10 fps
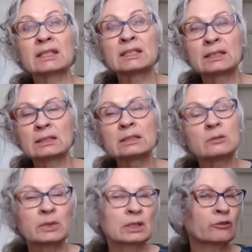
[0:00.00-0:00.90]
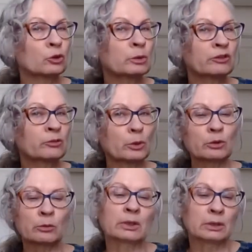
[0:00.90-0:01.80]
didn't, because nobody spoke
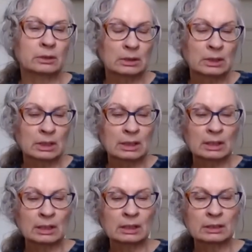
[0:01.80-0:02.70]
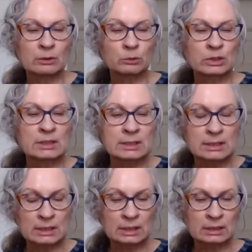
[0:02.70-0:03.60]
about it. It
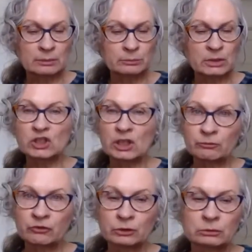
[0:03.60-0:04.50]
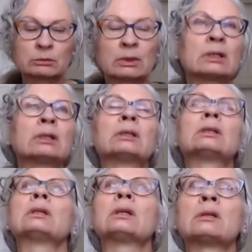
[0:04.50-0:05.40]
was shameful,
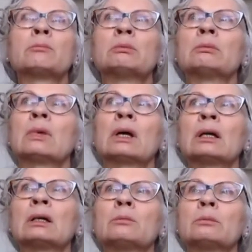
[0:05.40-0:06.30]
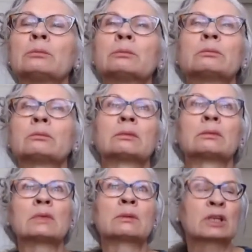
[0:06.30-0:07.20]

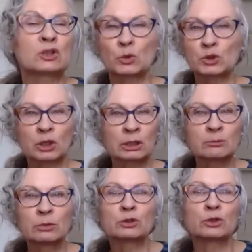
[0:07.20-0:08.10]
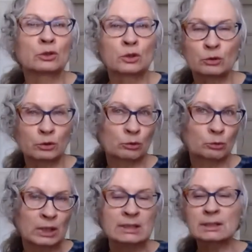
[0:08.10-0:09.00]
because you were talking about your
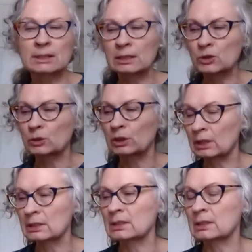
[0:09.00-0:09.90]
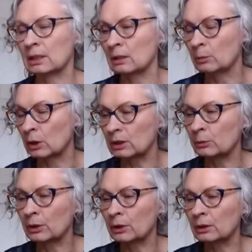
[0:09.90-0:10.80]
breast, a sexualized body
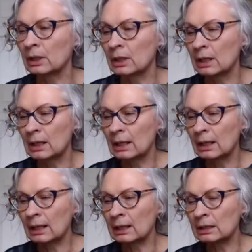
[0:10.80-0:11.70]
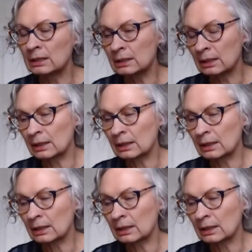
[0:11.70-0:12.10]
part. And